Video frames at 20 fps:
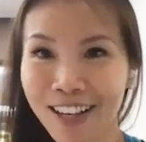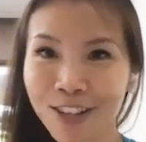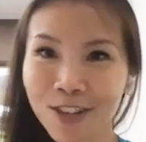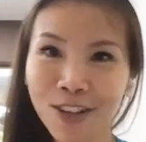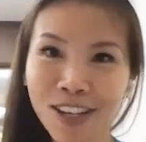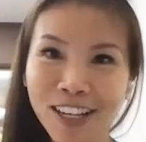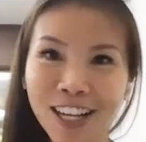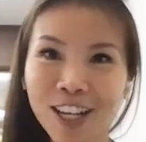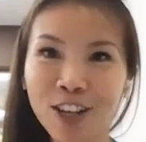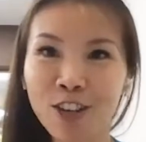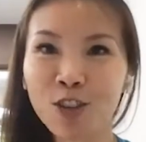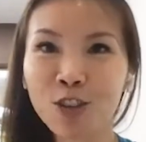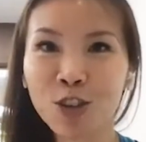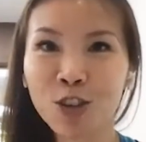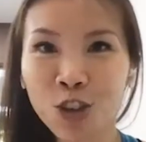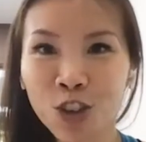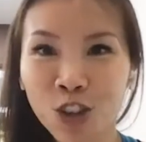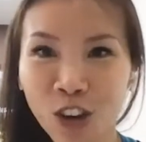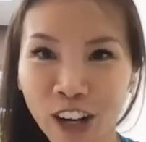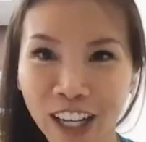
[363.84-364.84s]
so I can look
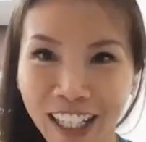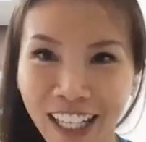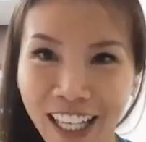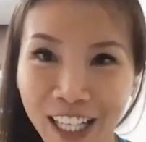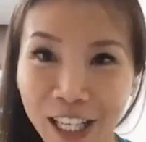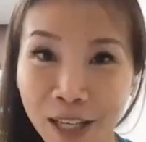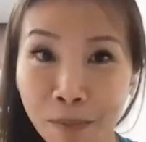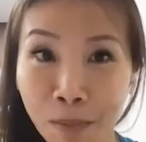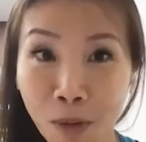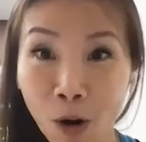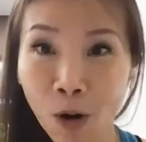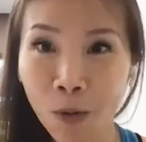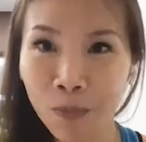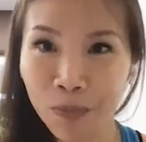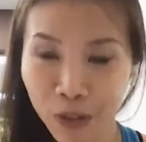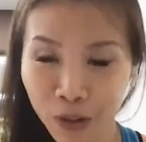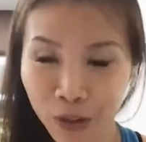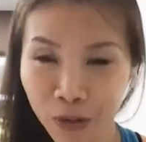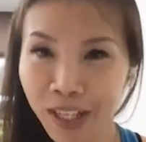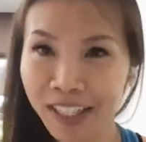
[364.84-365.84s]
good or I can eat more.
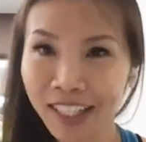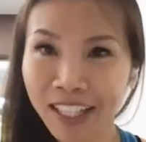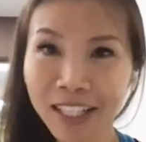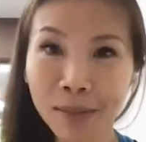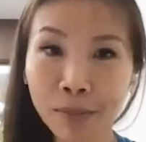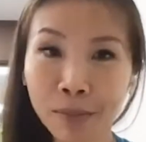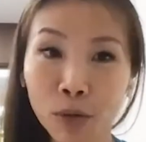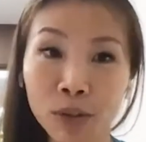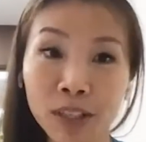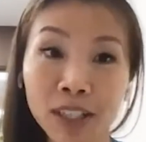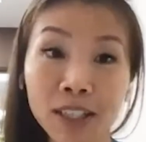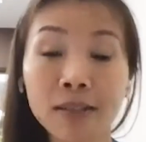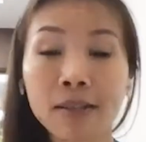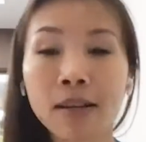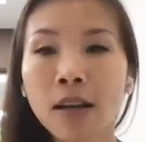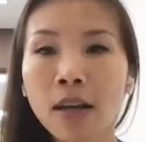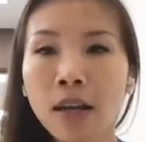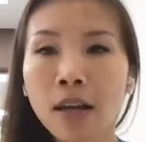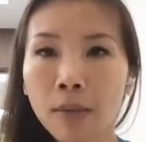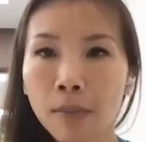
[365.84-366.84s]
Great, that's a bonus.
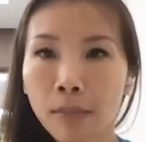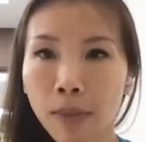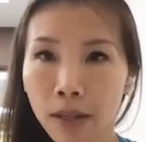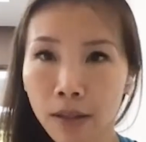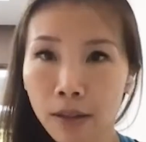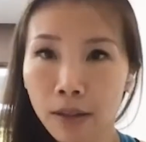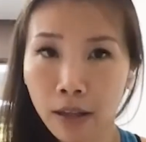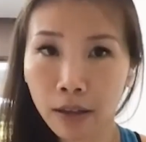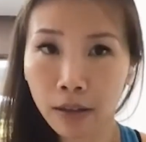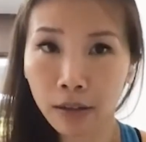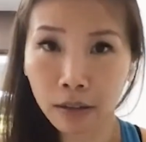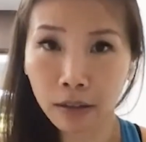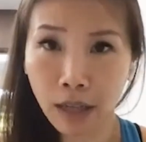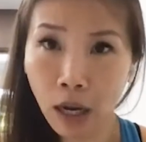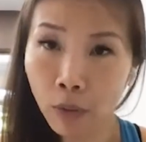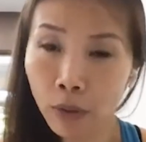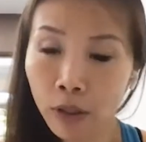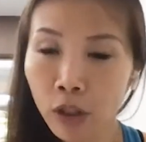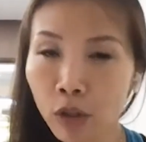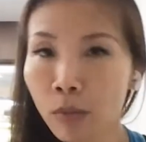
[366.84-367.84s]
But
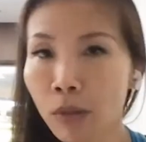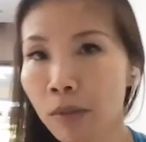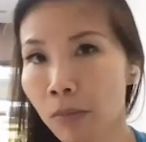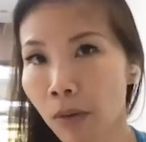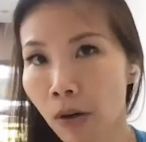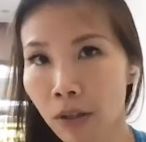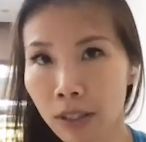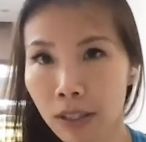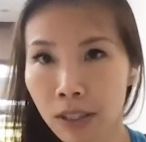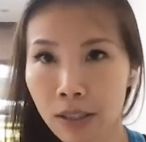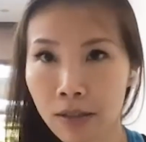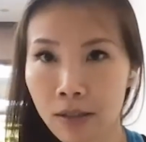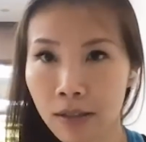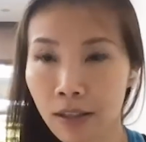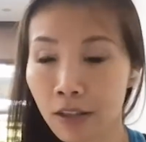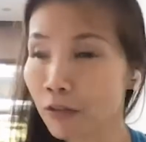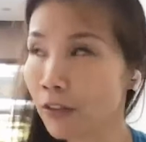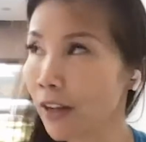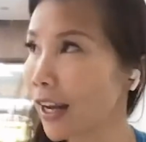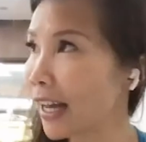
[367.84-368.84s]
our human bodies,
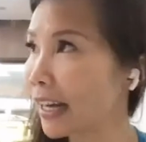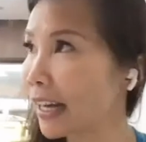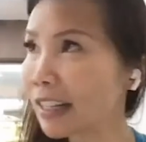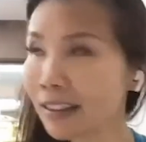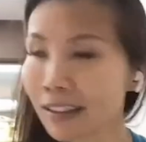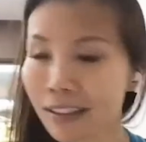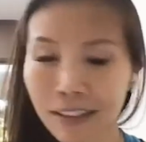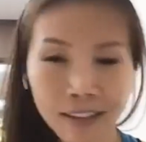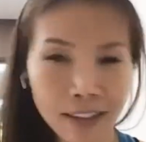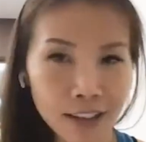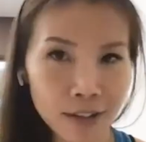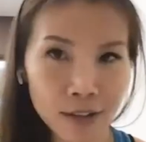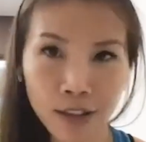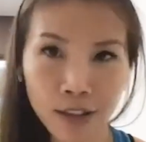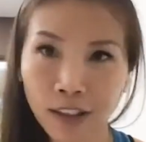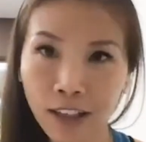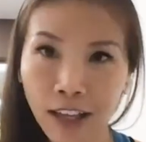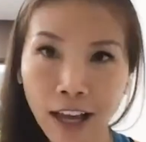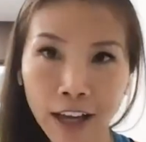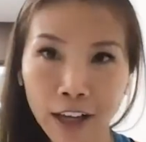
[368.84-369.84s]
in fact, anything that's
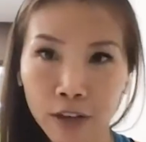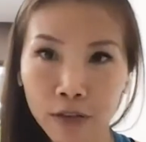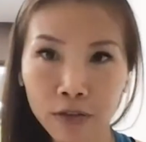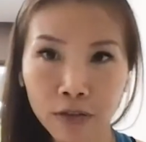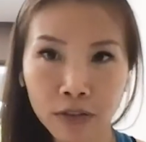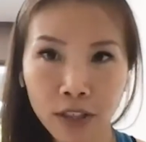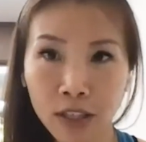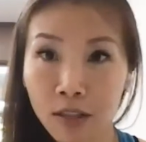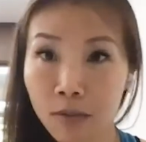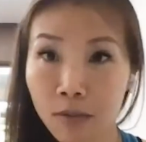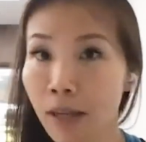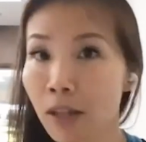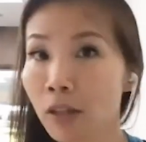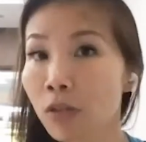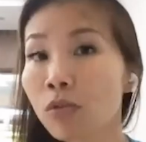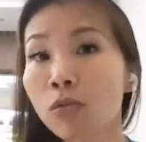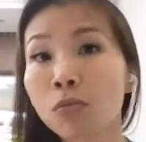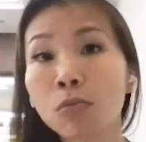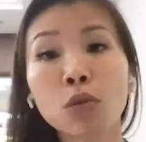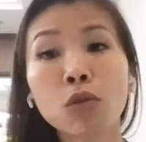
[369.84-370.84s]
alive, is
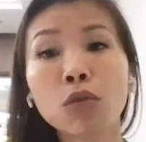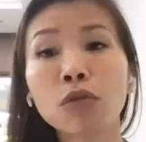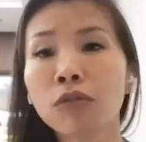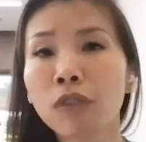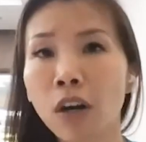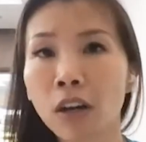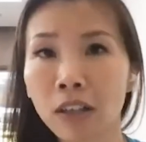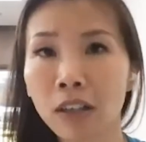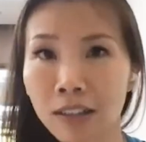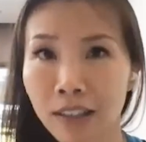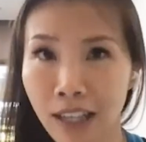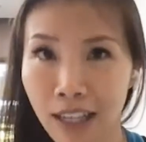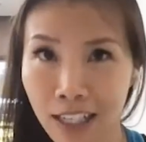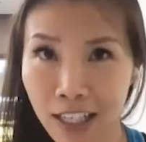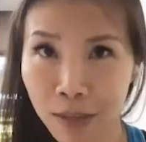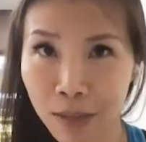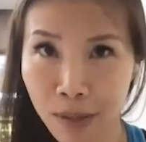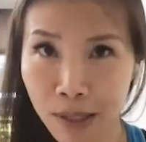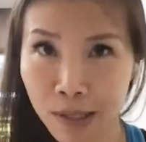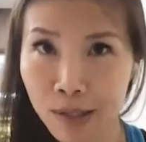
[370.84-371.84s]
meant to move on a
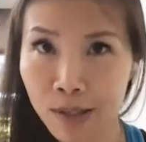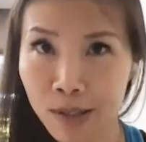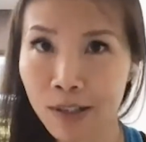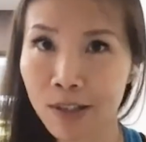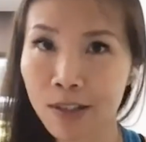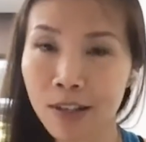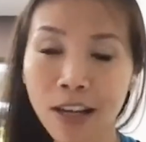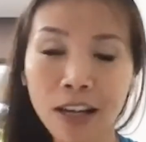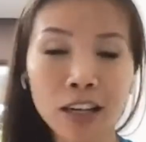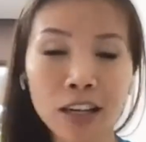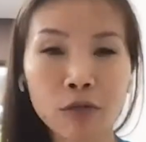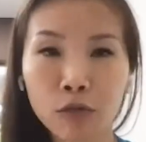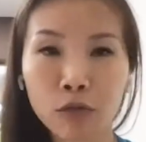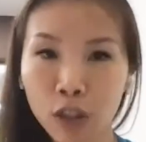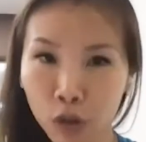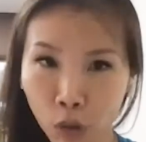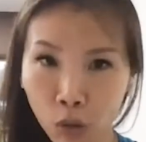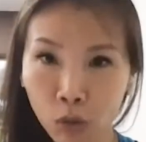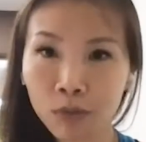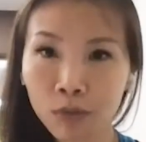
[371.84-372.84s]
daily basis. And if
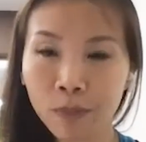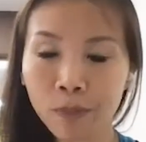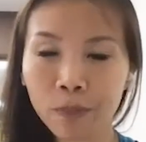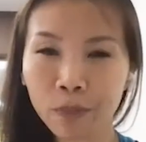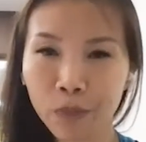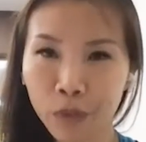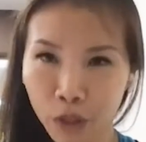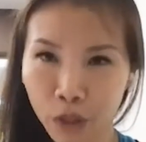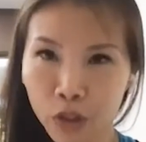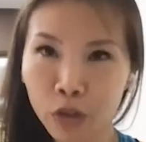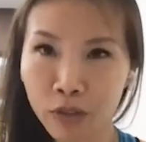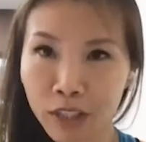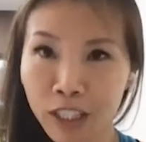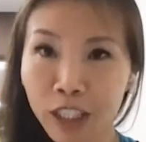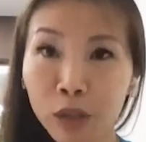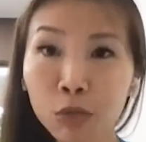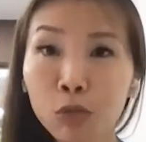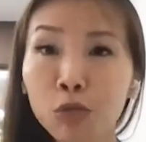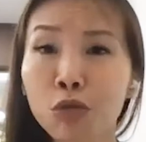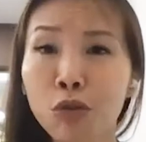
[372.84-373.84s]
we don't, you
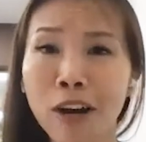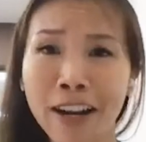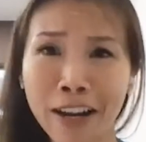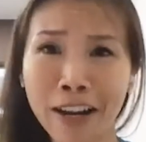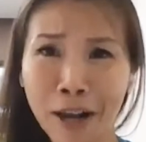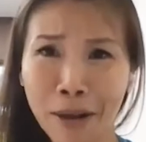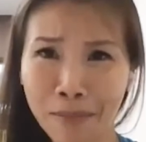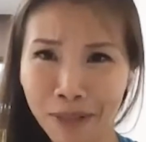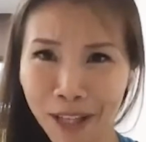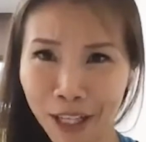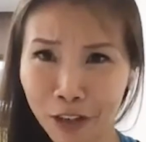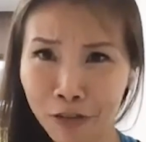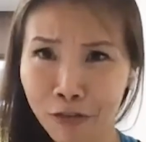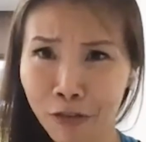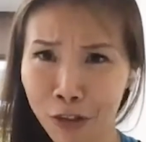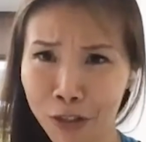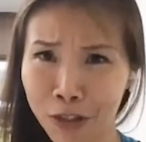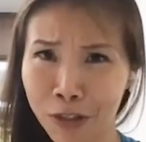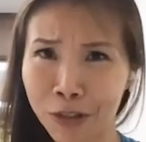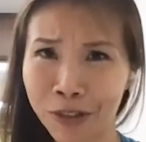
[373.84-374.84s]
really do dry up like a
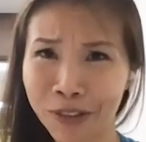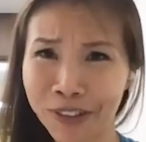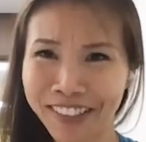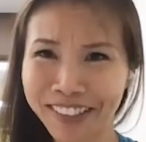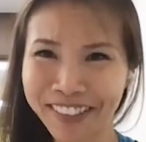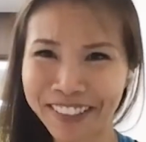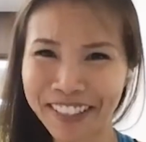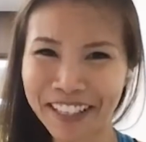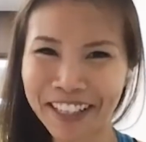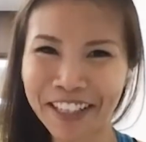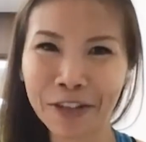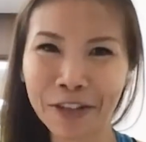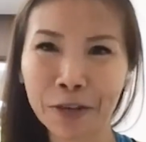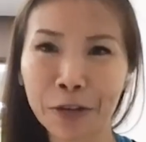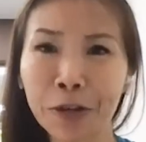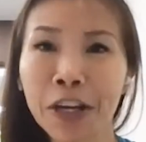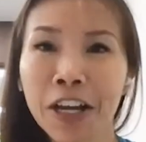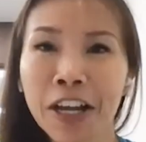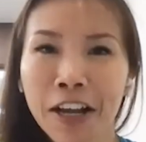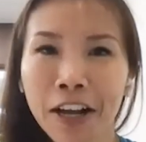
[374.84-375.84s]
fossil. Okay,
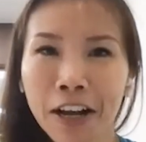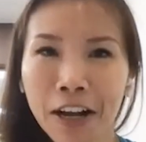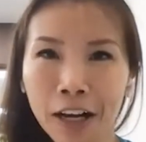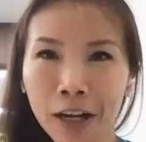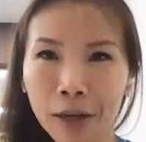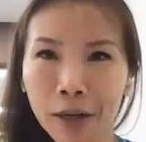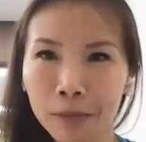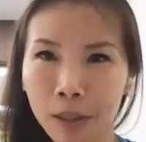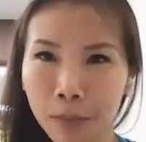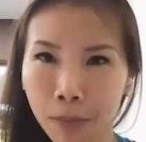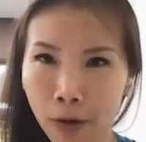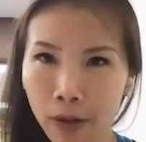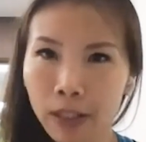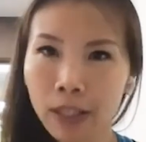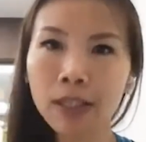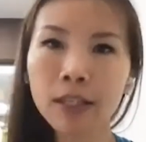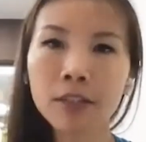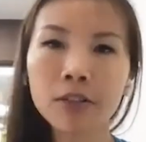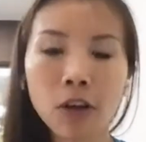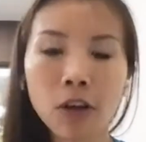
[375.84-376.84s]
so the
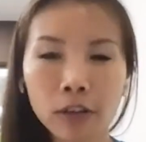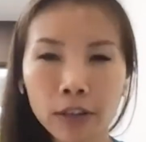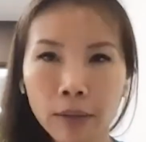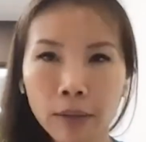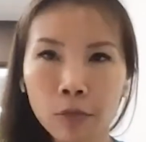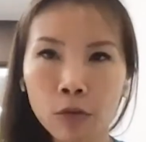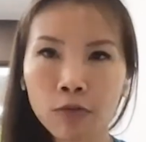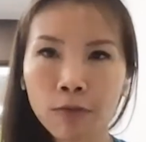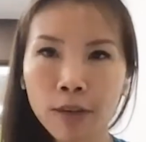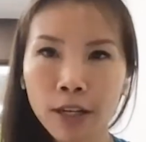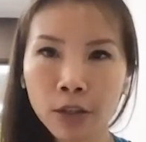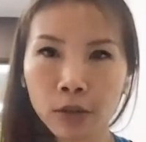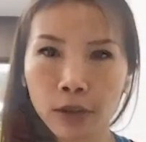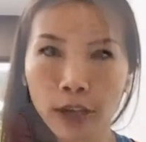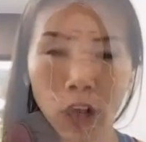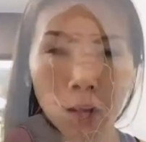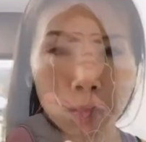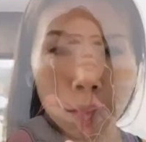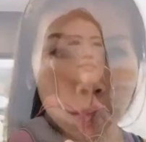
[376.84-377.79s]
body needs all that movement to help